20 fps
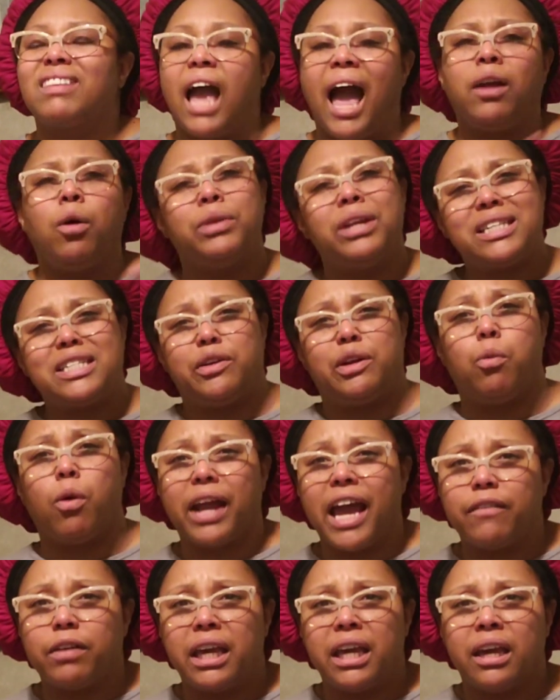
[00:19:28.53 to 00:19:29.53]
I don't necessarily want
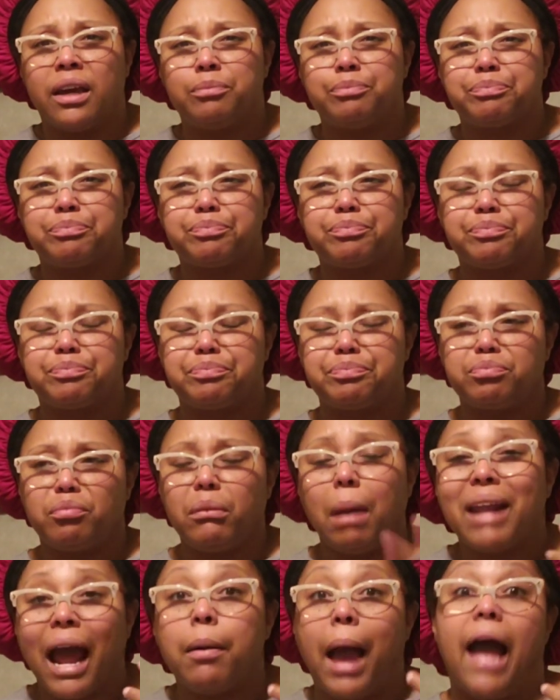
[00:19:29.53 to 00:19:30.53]
to have a kid.
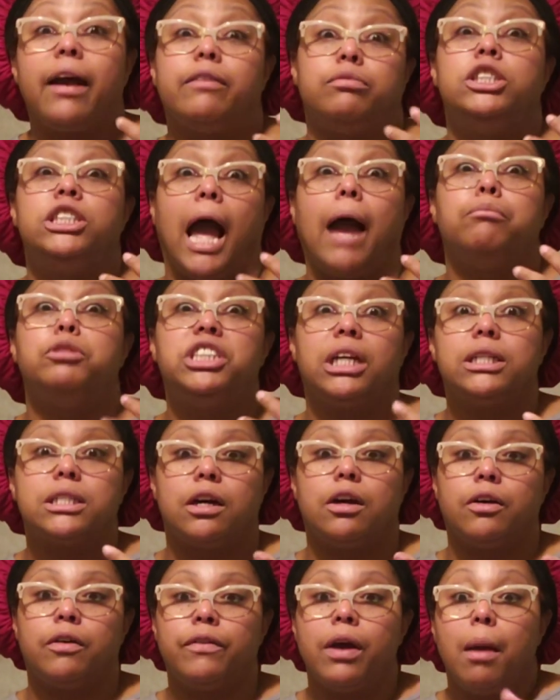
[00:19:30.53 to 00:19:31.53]
But I'm jealous
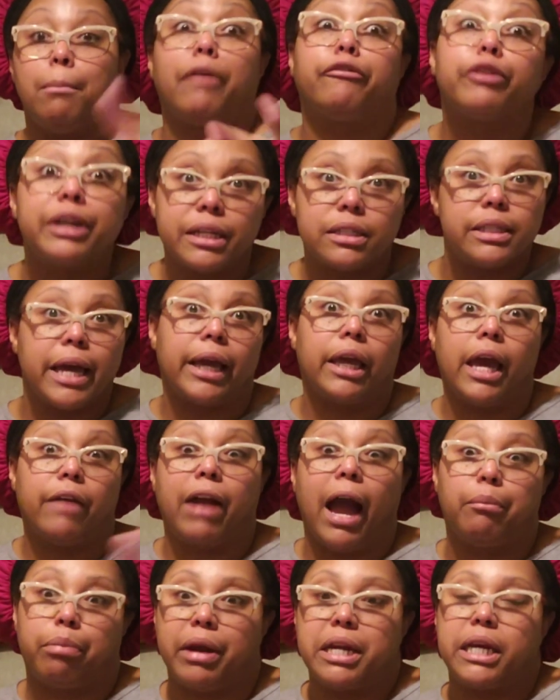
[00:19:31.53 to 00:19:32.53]
of my friends that have
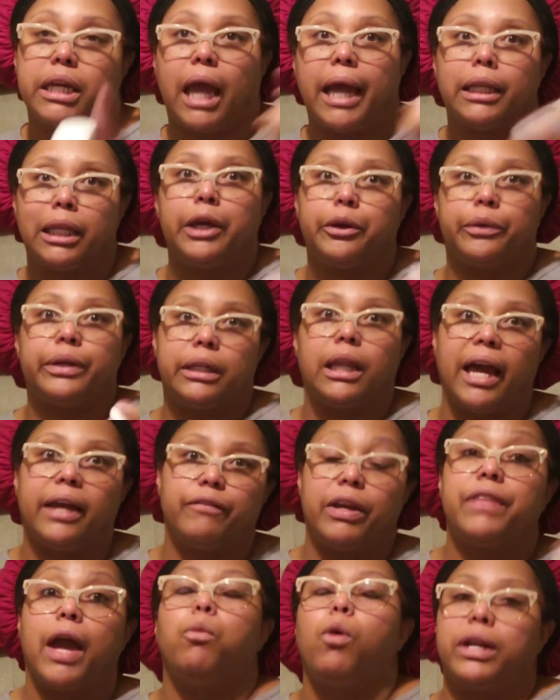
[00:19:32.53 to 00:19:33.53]
gotten pregnant like later in life
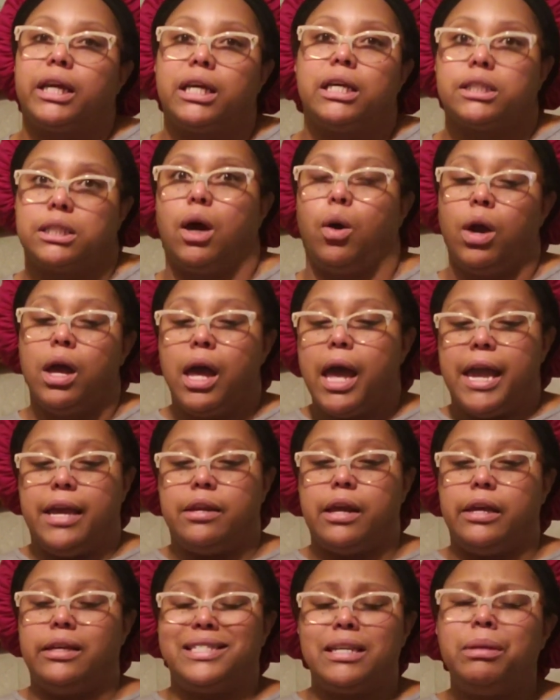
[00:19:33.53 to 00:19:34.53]
and that wanted kids though.
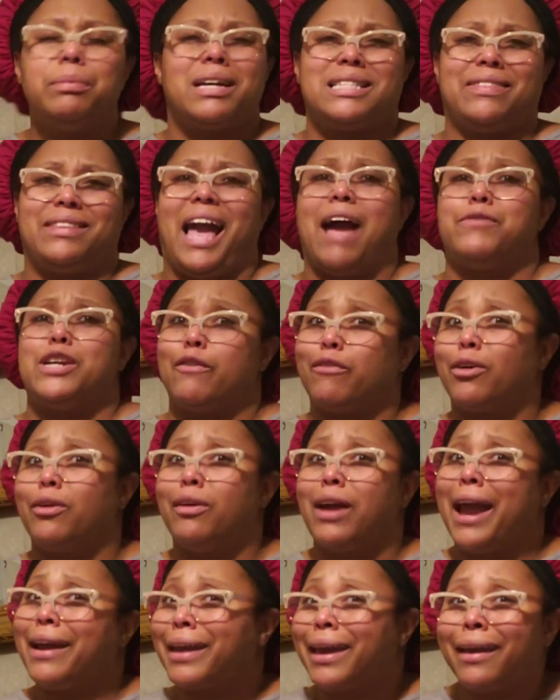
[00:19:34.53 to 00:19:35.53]
And simply because I think I've never
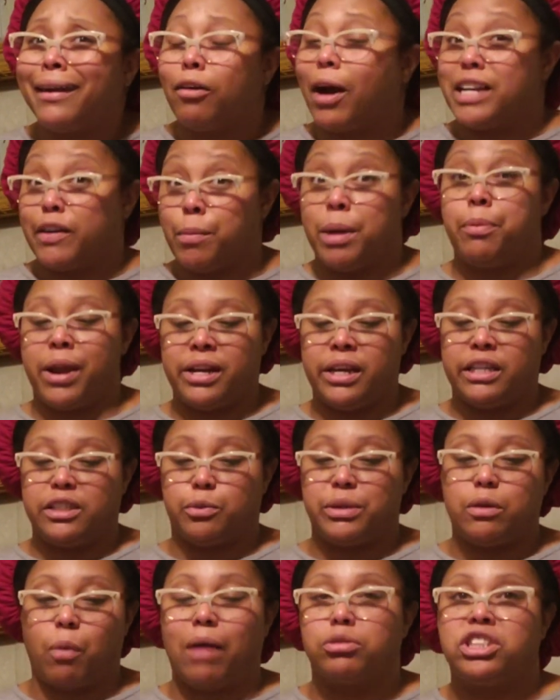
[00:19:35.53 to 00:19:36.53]
had a kid or I've never been pregnant is the
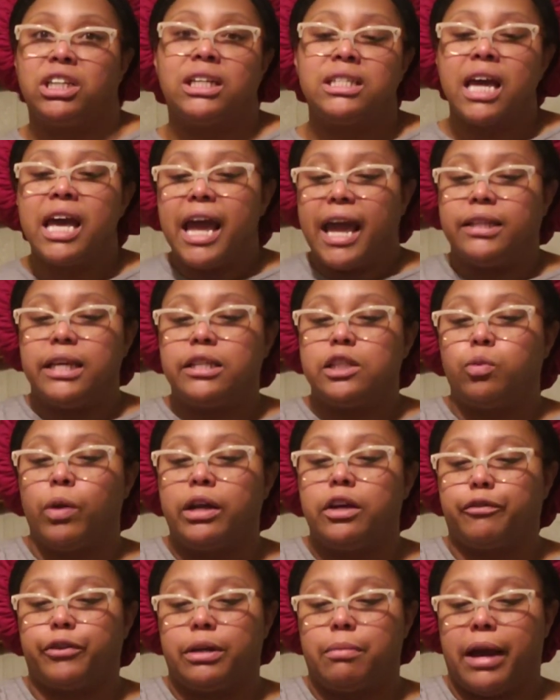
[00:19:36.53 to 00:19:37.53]
reason why I was jealous. And then there's one
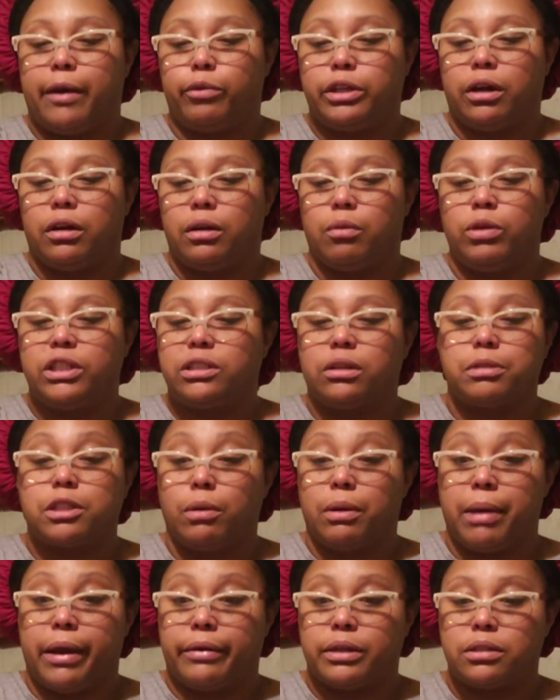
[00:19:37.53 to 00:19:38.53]
good friend of mine, which I'm so
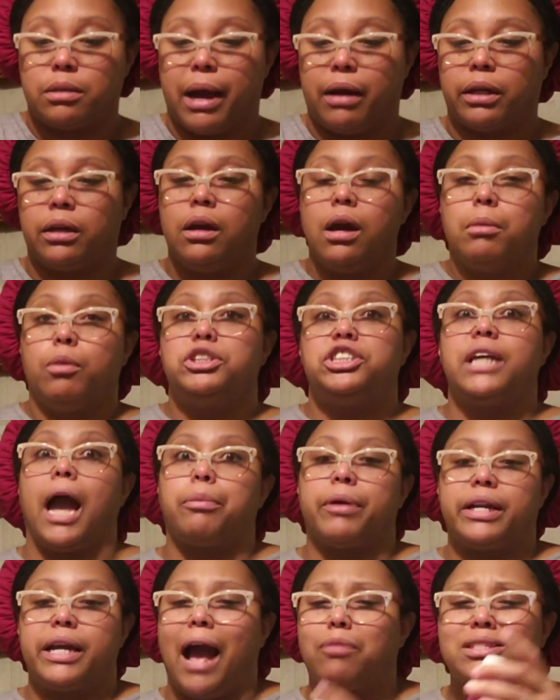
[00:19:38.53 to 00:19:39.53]
embarrassed about it. But when she got
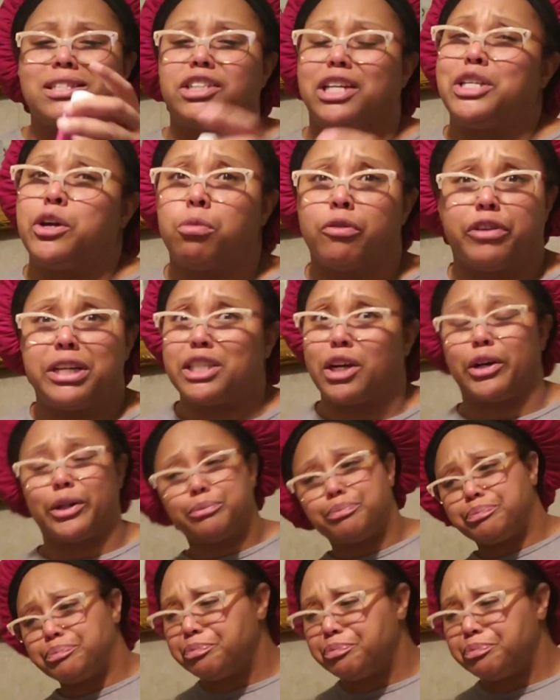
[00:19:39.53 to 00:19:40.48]
pregnant, I was such a terrible friend to her.